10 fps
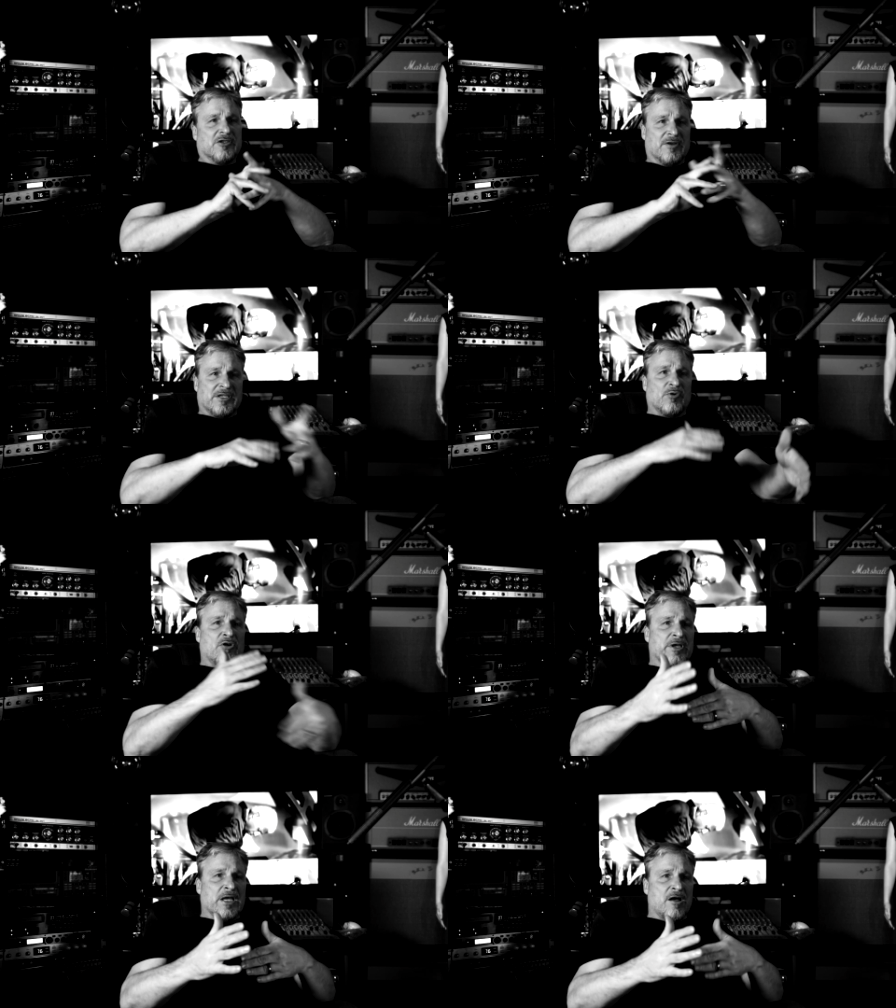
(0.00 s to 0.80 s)
So I said,
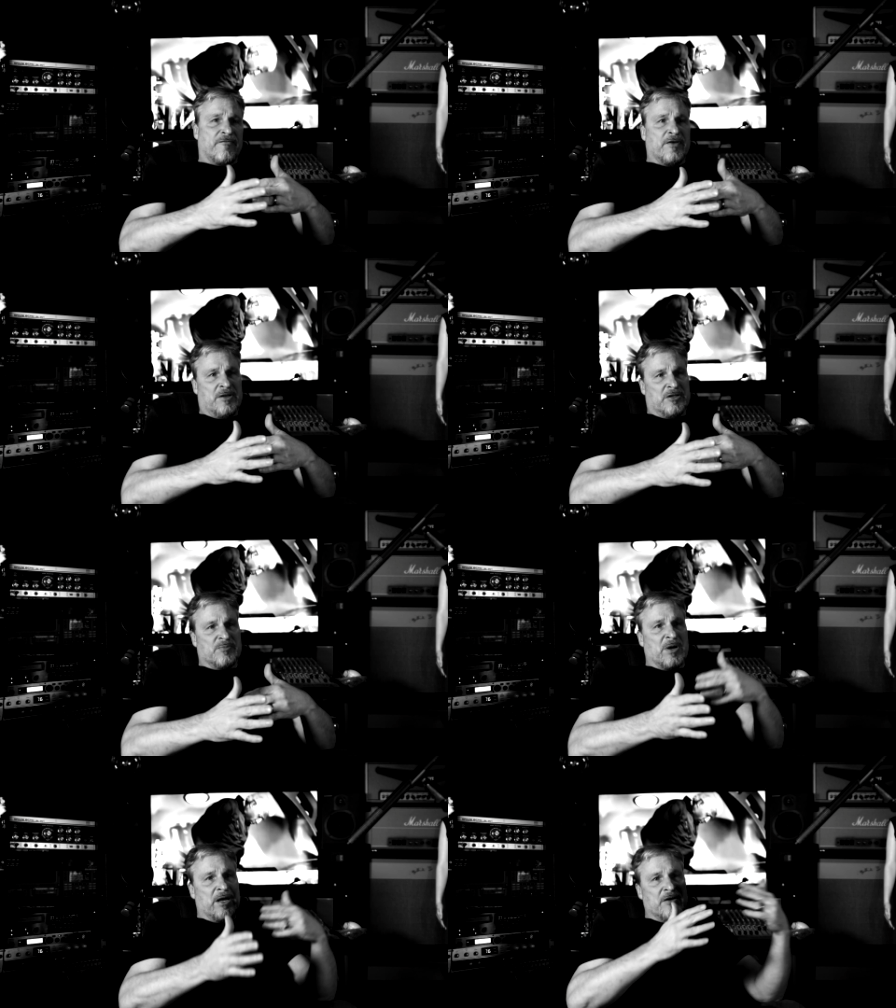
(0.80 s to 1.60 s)
well, okay, I'll
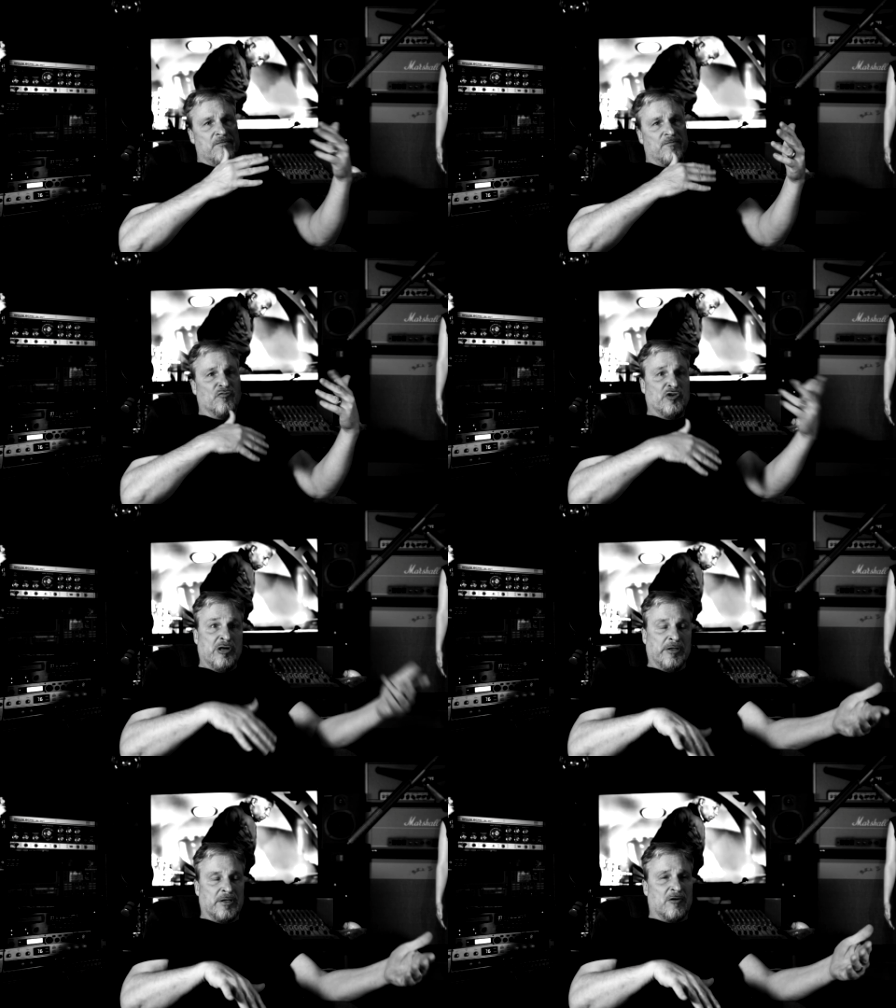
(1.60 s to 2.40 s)
finish my
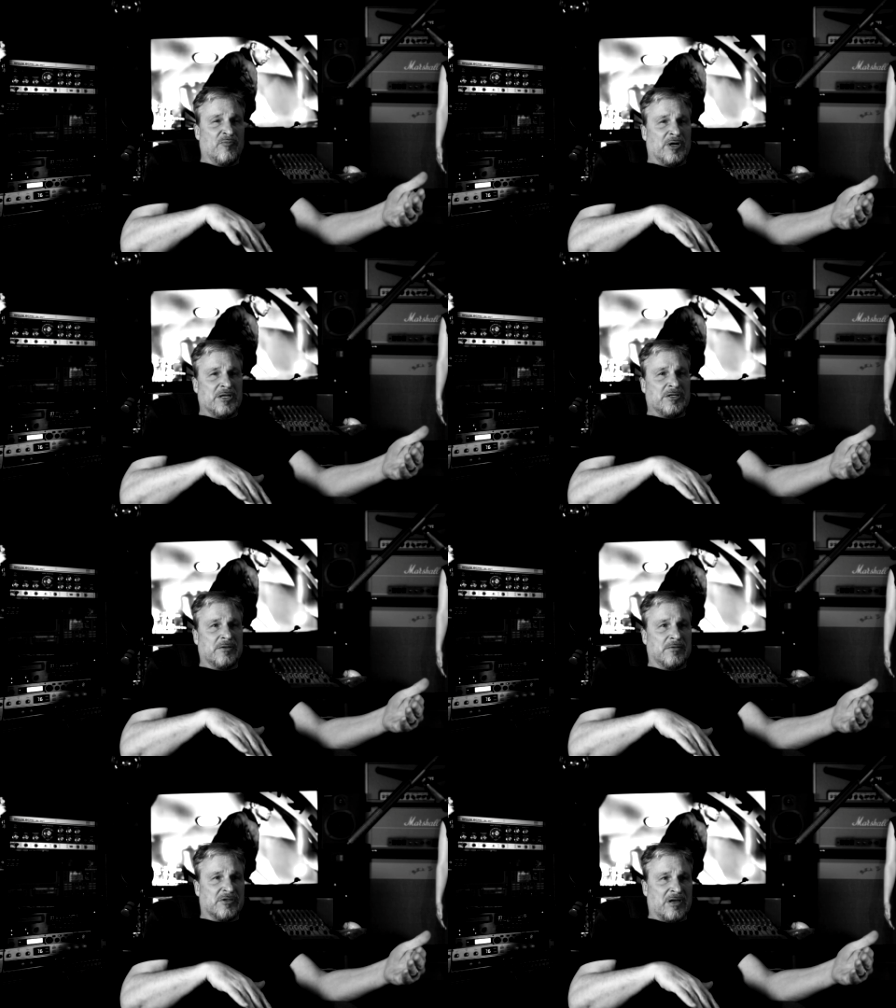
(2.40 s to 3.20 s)
really low
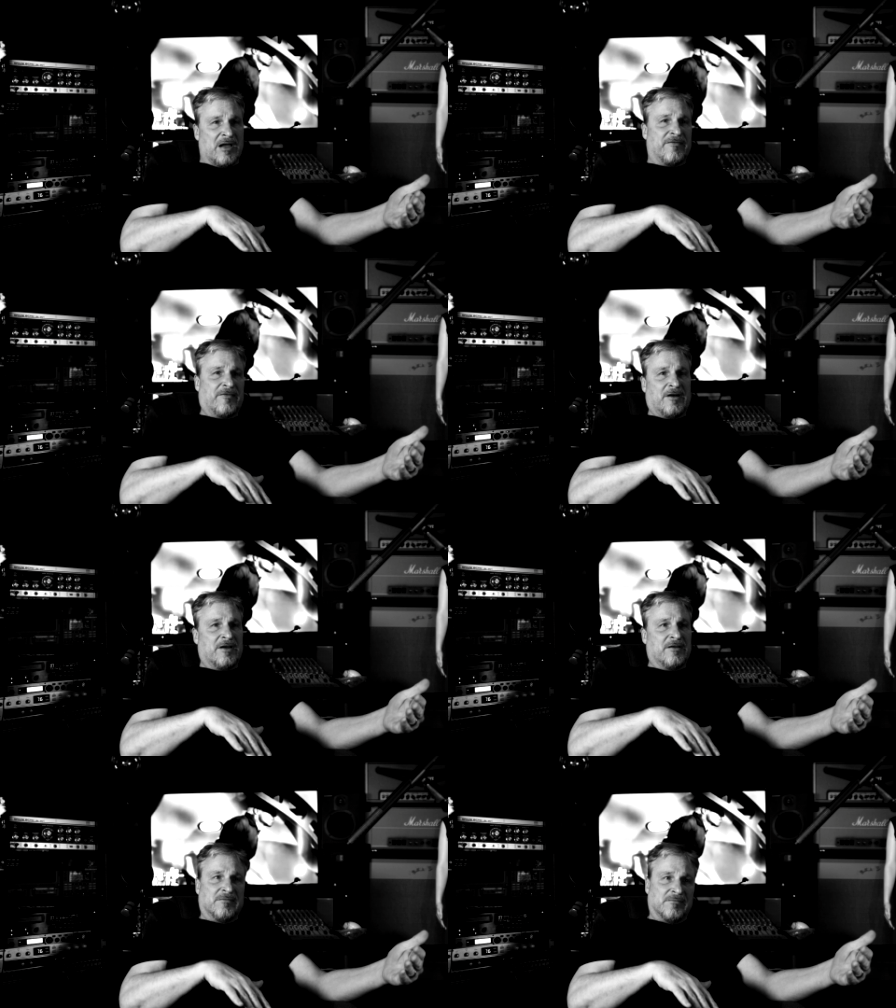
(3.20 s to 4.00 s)
budget sci
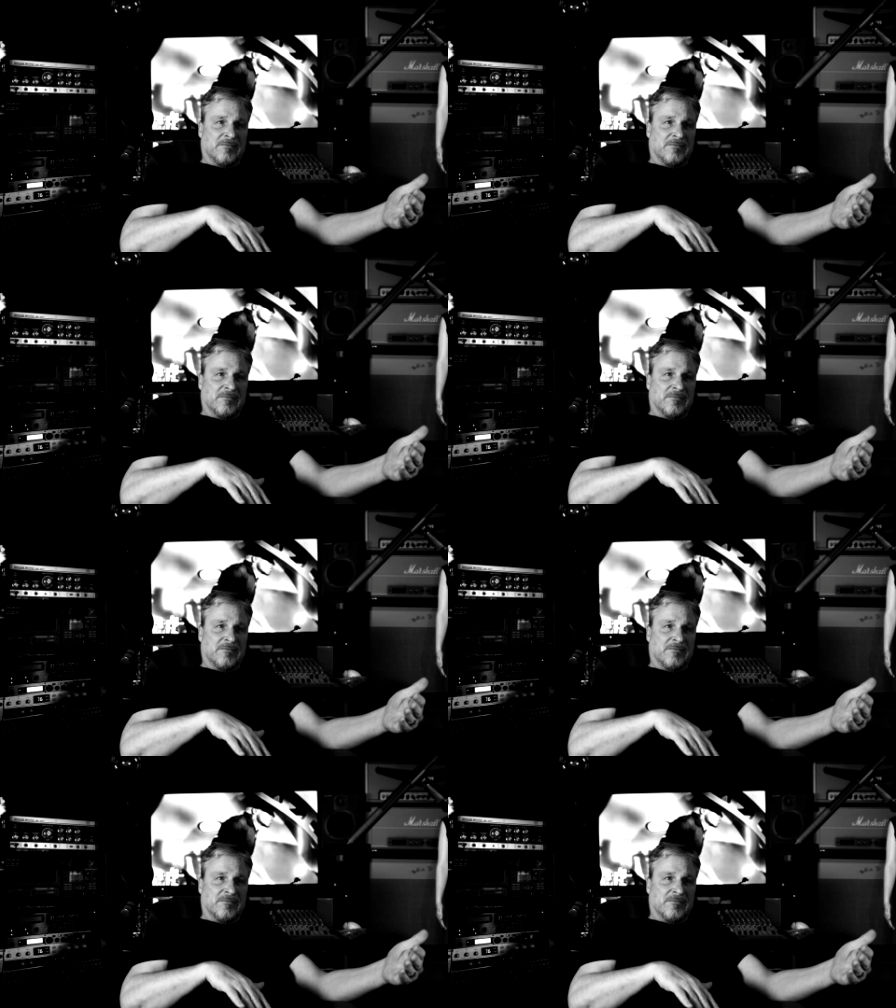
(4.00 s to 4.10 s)
fi